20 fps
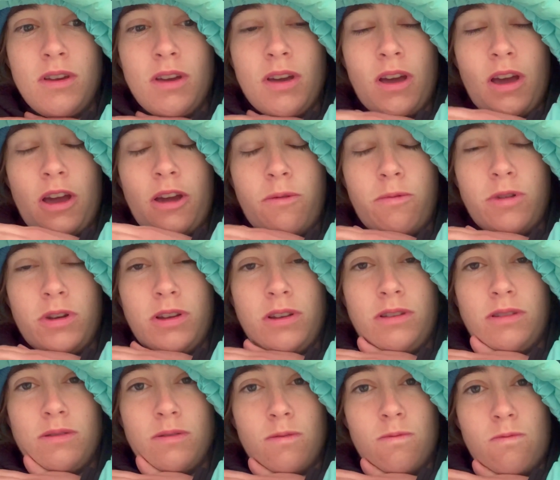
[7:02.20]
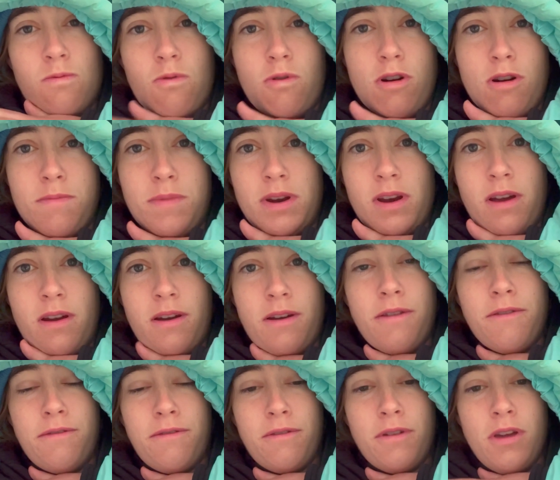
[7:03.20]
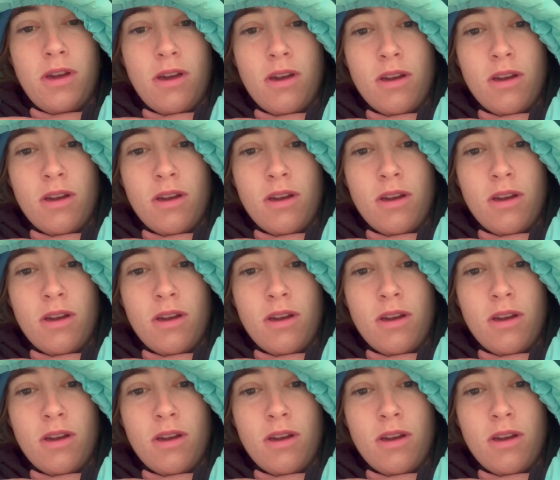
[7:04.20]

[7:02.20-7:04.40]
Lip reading: I was warm enough.